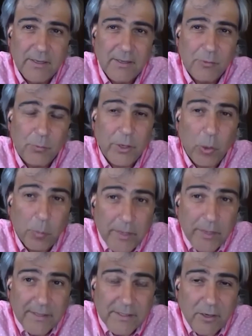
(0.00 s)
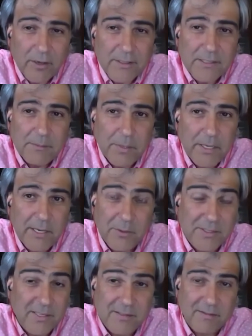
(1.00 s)
reopening that's caused a peak, or is
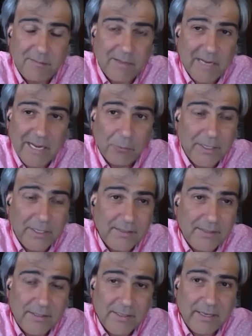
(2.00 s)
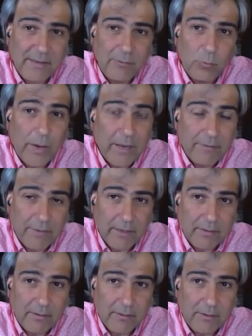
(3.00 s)
this, I don't think it's a second wave yet.
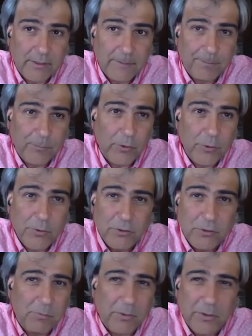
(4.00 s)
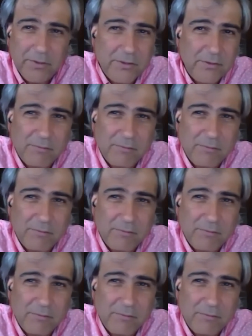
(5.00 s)
Or are you still part of this?